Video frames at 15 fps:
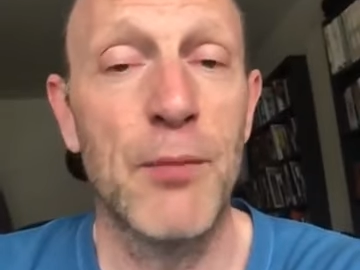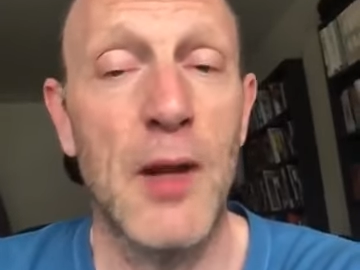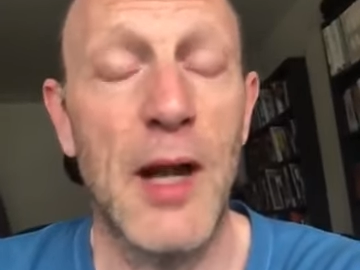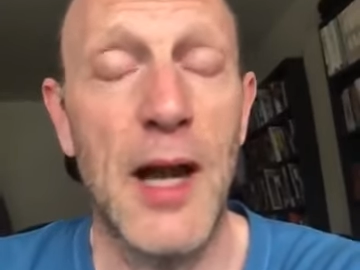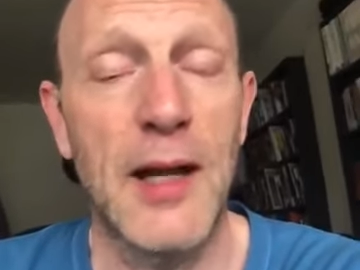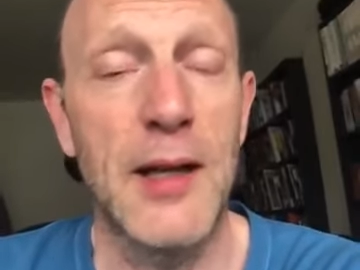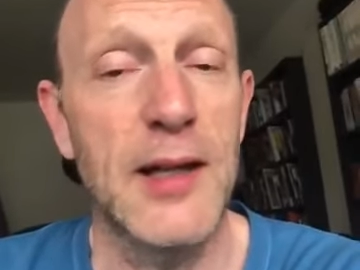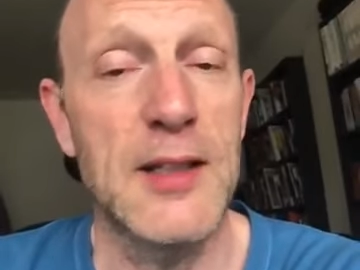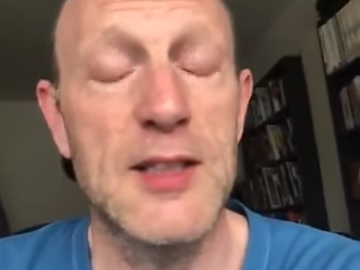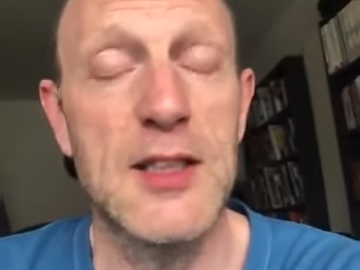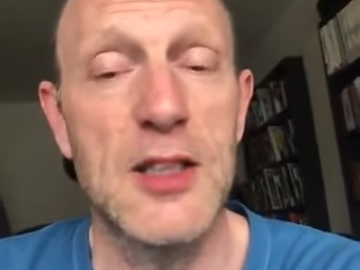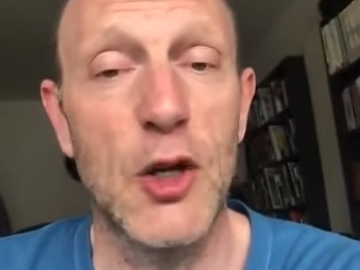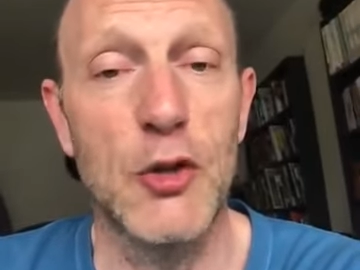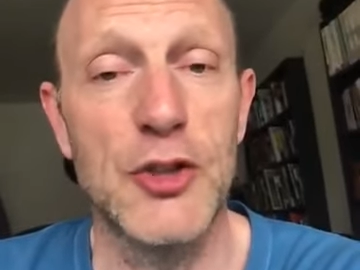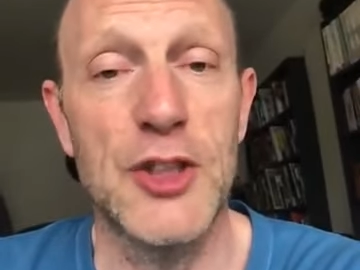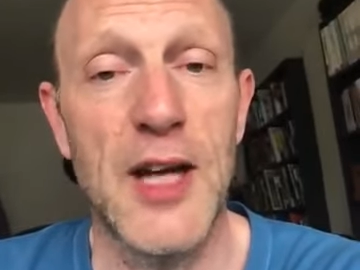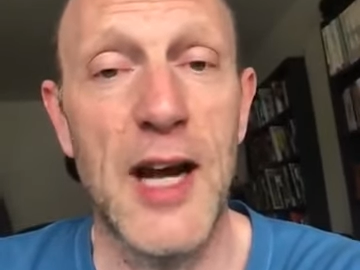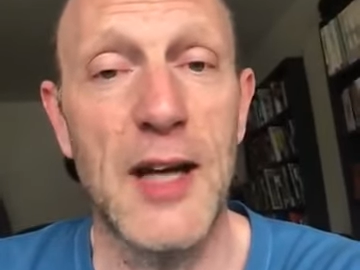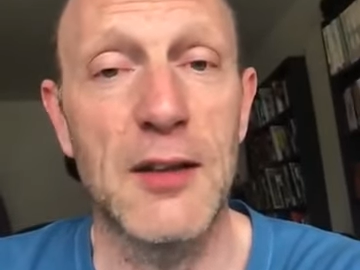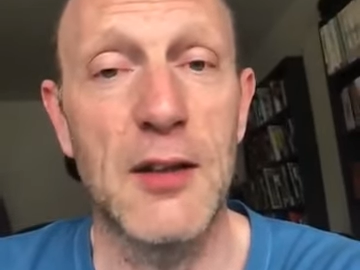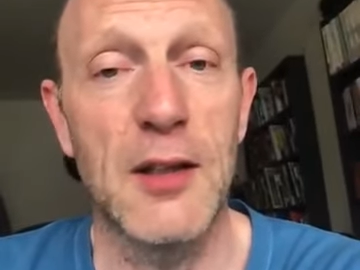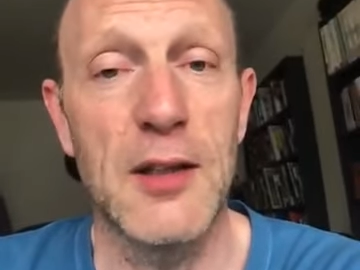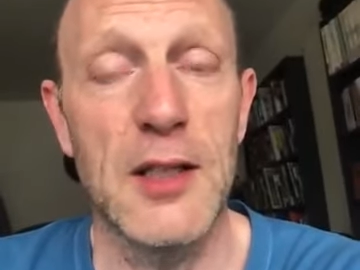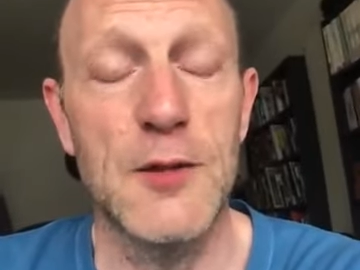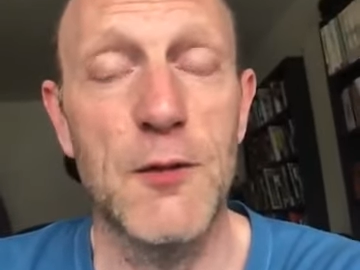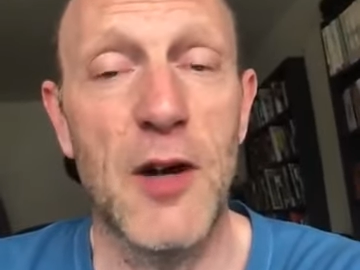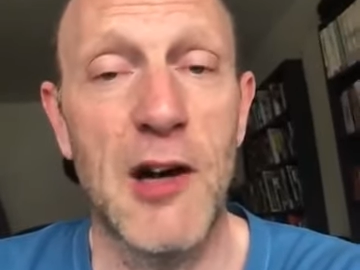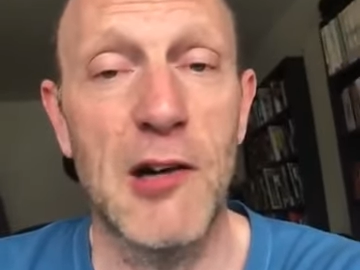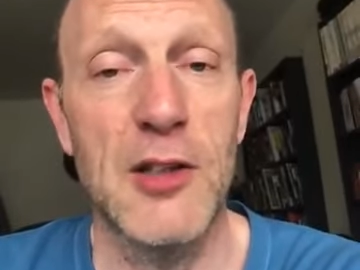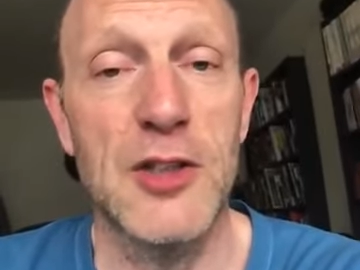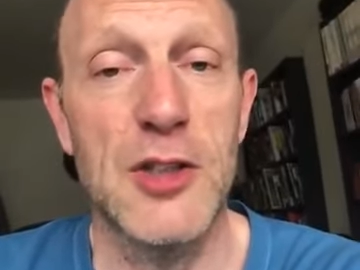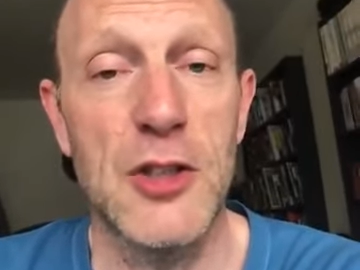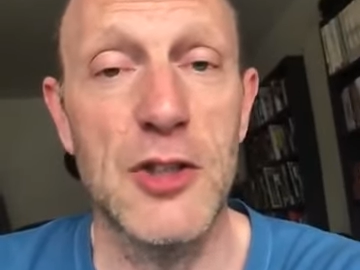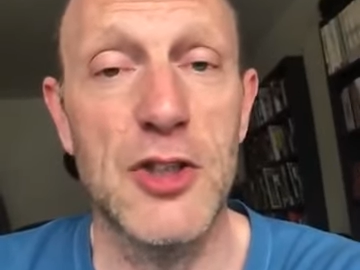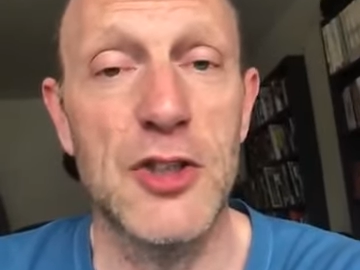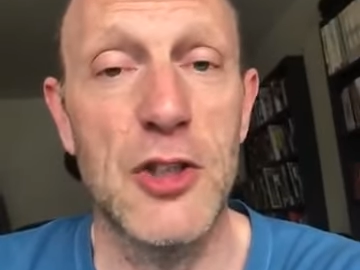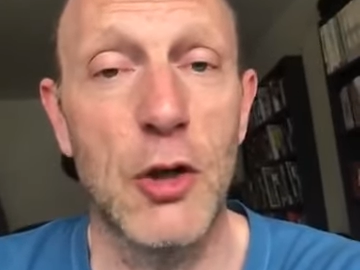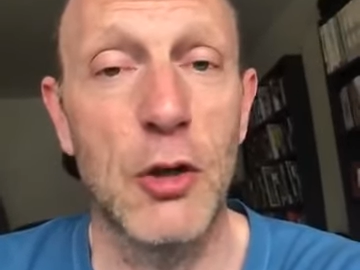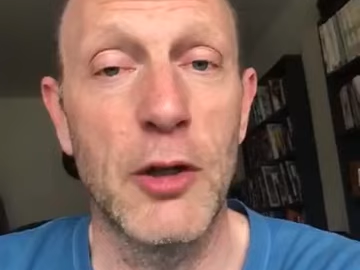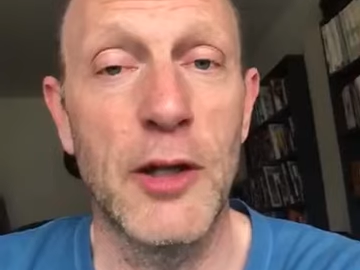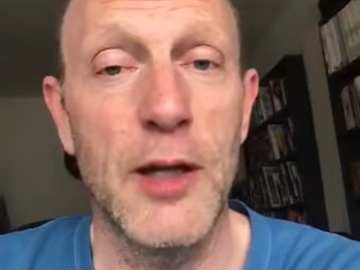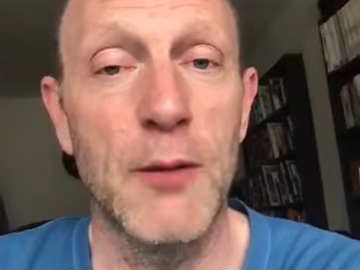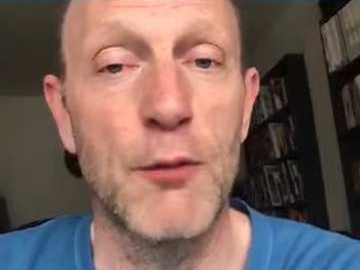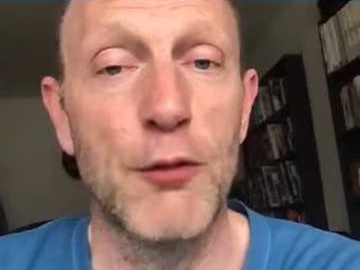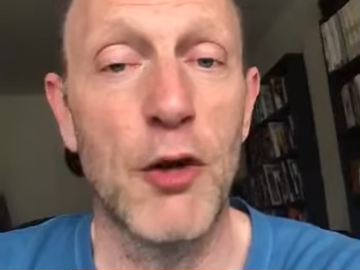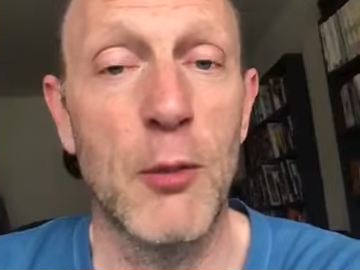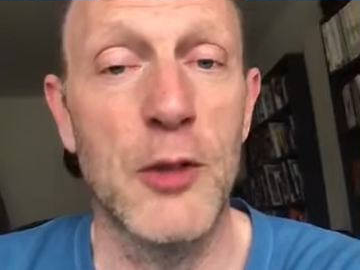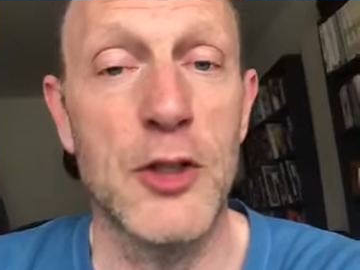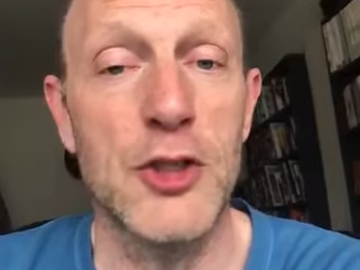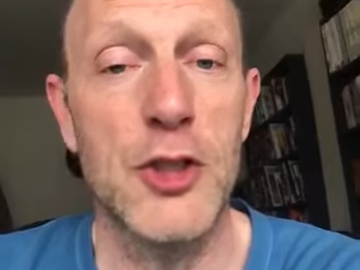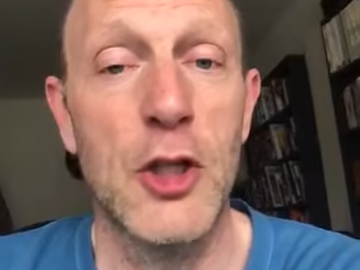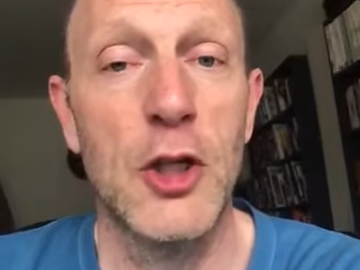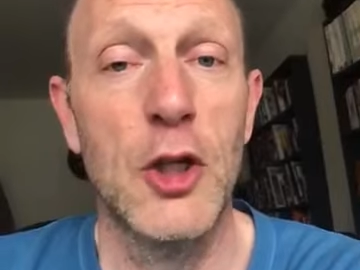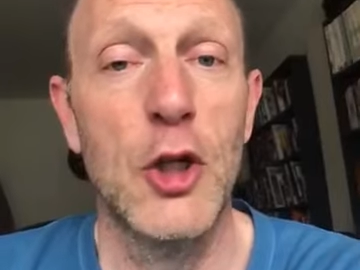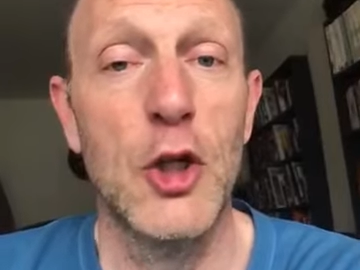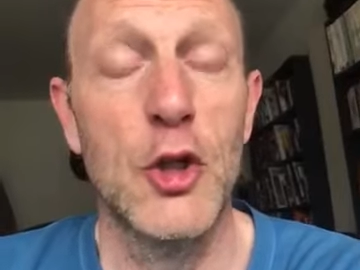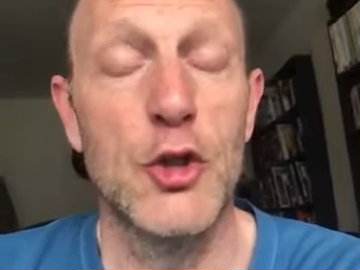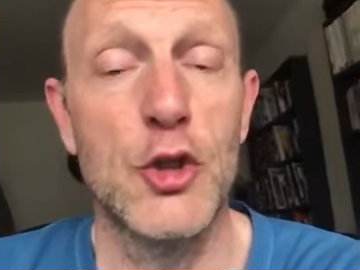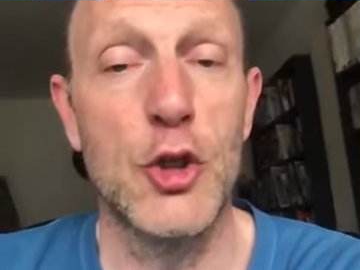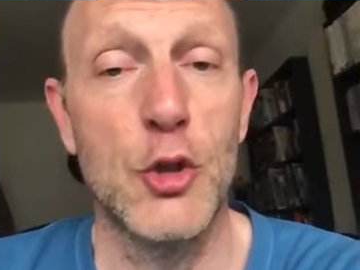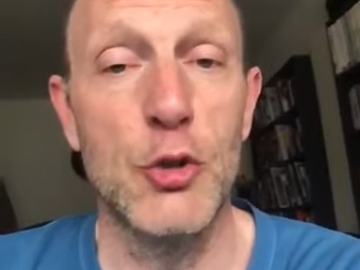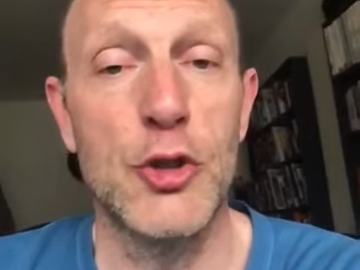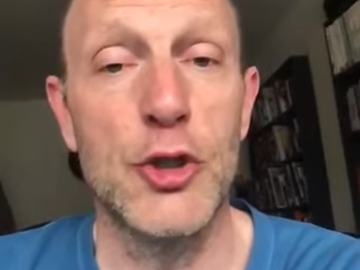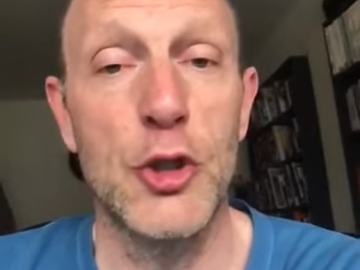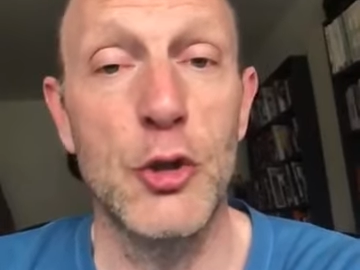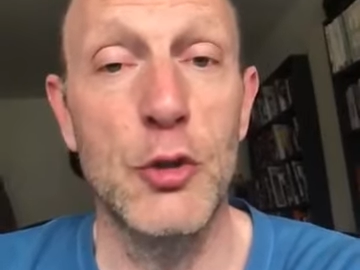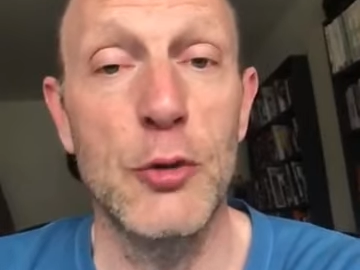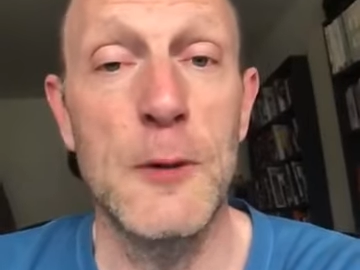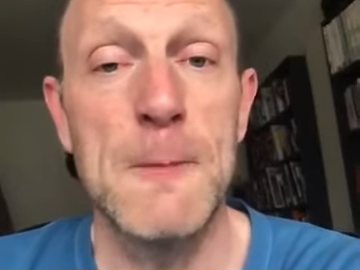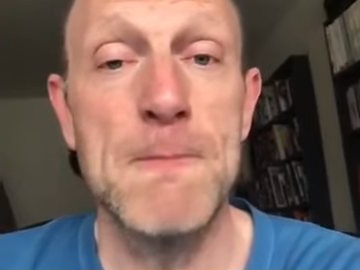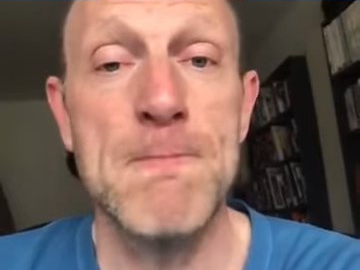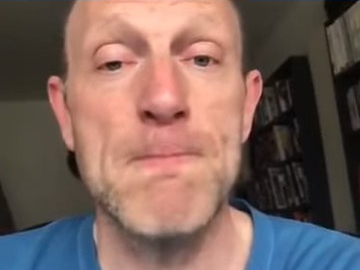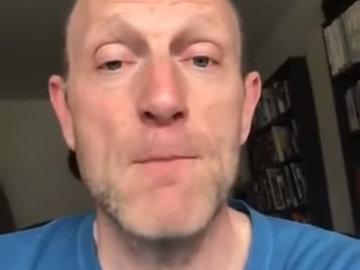and it's so sad that this virus has stolen him from us too soon.